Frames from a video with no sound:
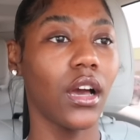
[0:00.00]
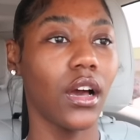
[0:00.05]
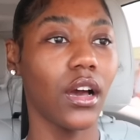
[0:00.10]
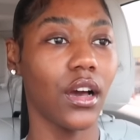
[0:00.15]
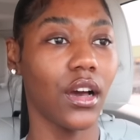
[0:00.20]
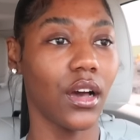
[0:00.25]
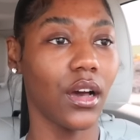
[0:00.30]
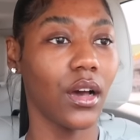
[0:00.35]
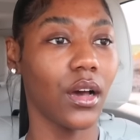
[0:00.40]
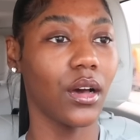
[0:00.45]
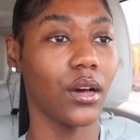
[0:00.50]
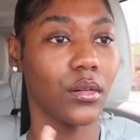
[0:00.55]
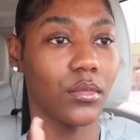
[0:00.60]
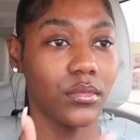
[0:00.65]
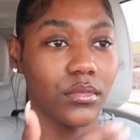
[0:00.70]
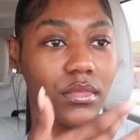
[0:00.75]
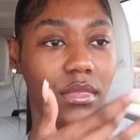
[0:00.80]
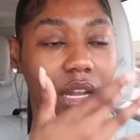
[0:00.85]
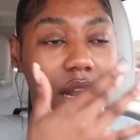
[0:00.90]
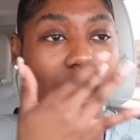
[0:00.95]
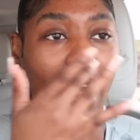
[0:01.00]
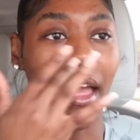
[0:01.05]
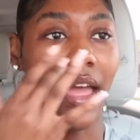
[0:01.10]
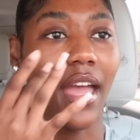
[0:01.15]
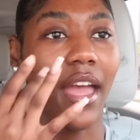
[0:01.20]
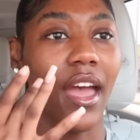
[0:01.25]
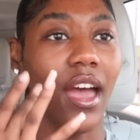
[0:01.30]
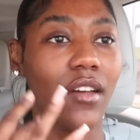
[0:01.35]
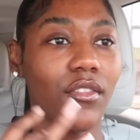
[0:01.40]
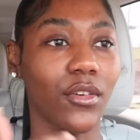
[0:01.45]
um, that I
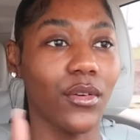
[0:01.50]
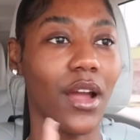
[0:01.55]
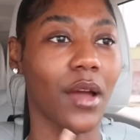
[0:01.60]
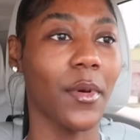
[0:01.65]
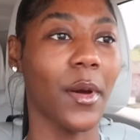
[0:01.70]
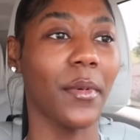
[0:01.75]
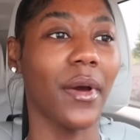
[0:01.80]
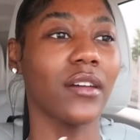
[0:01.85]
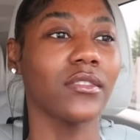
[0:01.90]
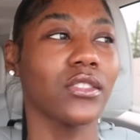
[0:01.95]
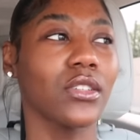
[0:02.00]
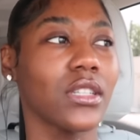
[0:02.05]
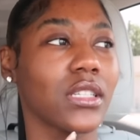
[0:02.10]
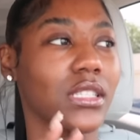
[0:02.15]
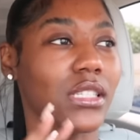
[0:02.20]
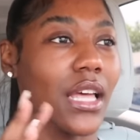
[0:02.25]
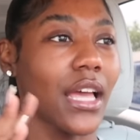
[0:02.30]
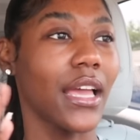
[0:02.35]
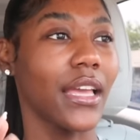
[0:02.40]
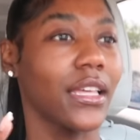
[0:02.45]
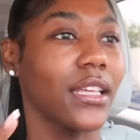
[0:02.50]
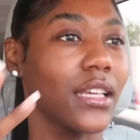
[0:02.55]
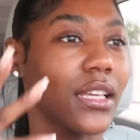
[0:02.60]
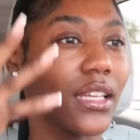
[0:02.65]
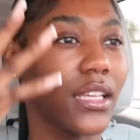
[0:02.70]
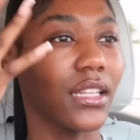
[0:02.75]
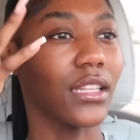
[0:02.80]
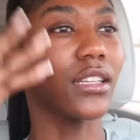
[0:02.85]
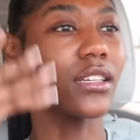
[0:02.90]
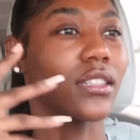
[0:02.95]
have around my mouth. So it's like,
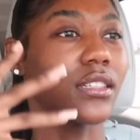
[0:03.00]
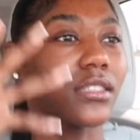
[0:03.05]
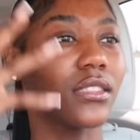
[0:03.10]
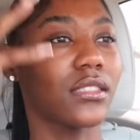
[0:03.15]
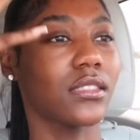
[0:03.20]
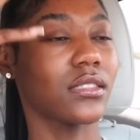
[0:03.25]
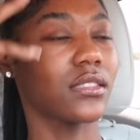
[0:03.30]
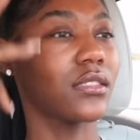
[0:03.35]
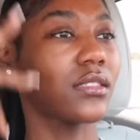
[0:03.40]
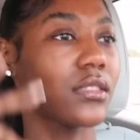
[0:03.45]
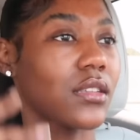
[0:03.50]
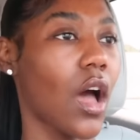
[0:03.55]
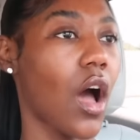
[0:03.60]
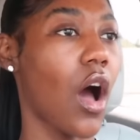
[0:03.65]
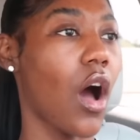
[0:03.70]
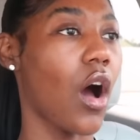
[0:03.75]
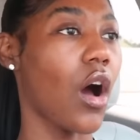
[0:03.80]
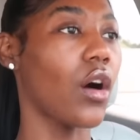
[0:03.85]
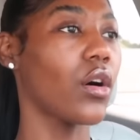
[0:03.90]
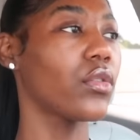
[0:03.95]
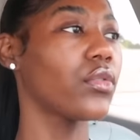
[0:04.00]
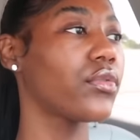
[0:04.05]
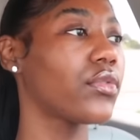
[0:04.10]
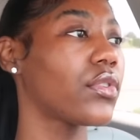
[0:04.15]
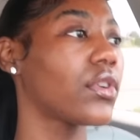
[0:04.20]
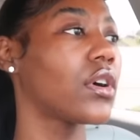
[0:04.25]
it looks off.